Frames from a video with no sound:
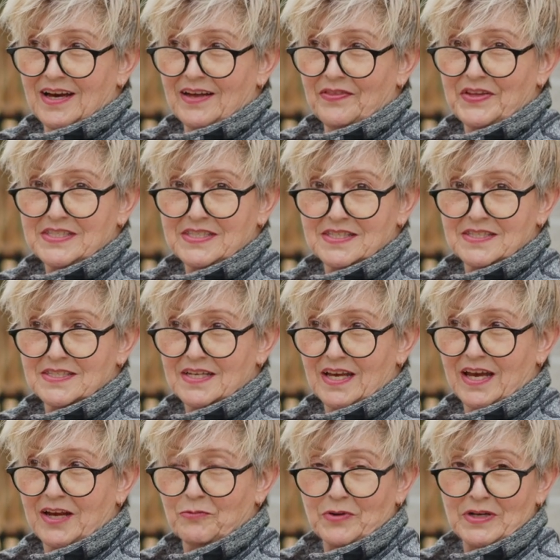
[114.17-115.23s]
This is
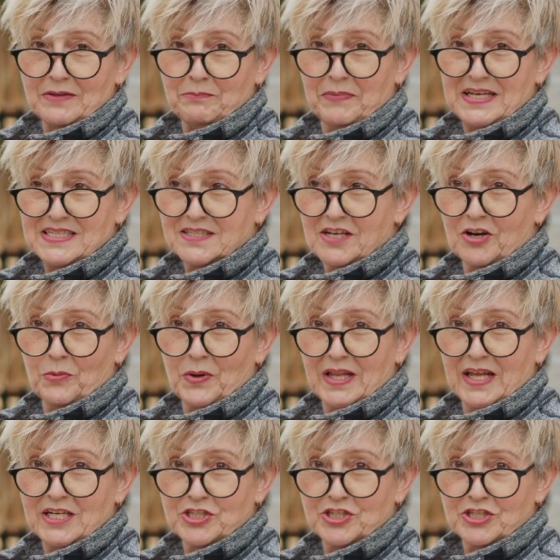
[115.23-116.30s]
based on a
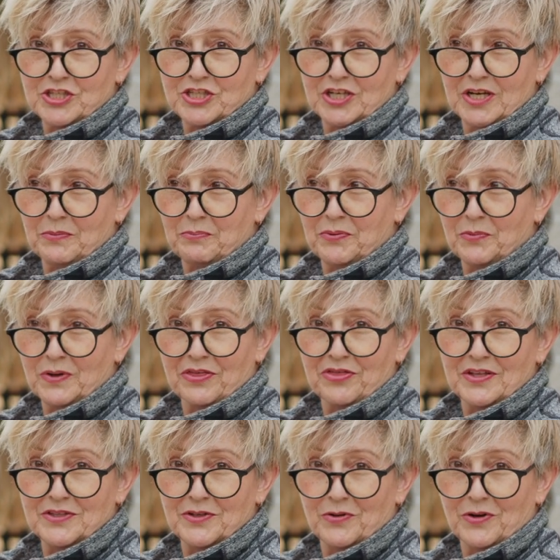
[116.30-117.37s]
relationship with
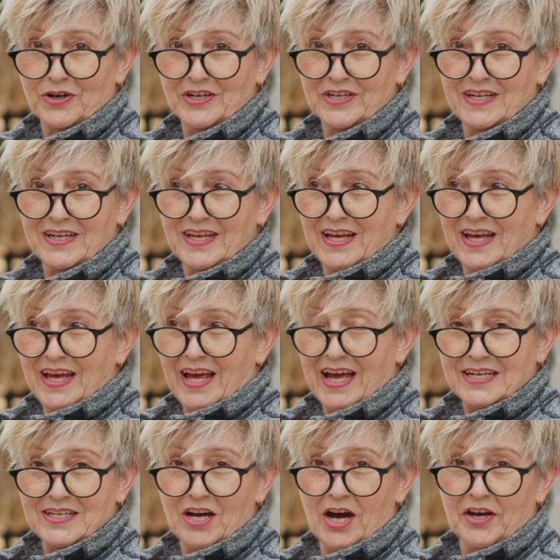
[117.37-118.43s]
the Lord
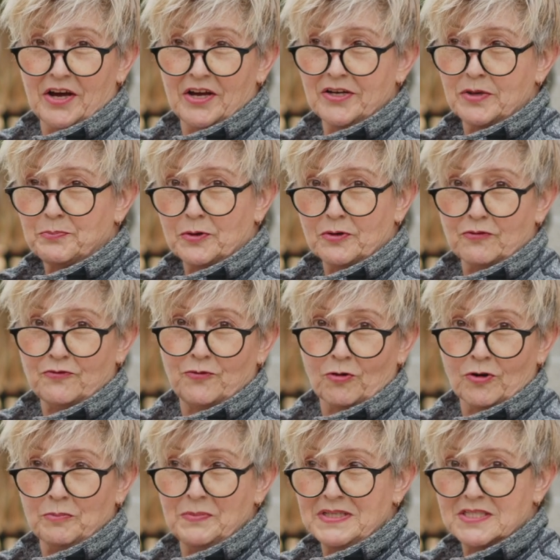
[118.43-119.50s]
and not on a
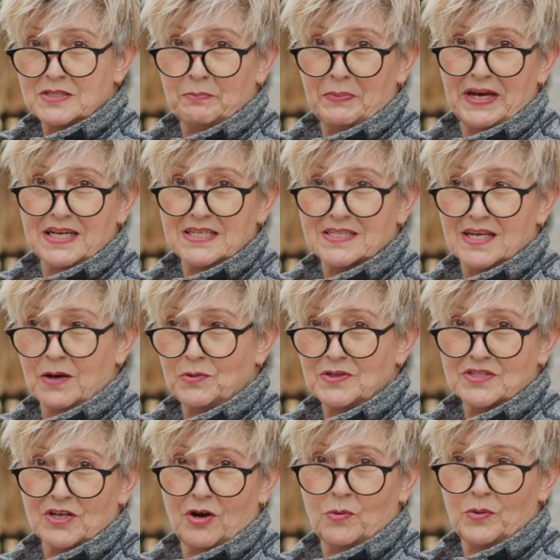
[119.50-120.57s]
performance base. I
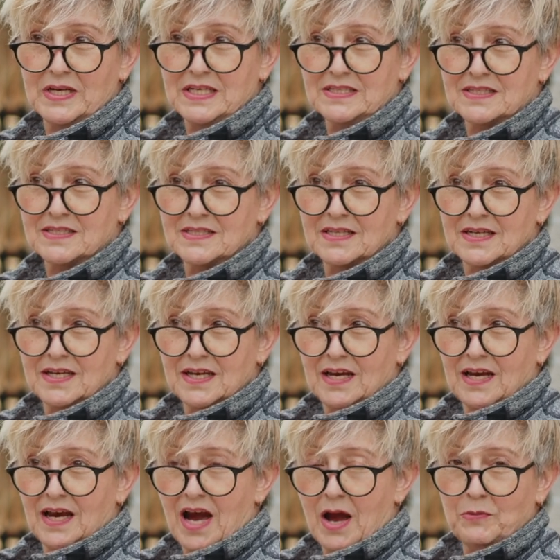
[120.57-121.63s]
was
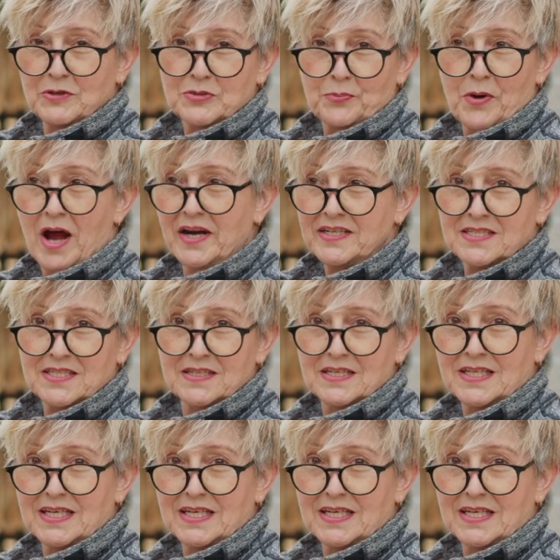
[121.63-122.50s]
brought into the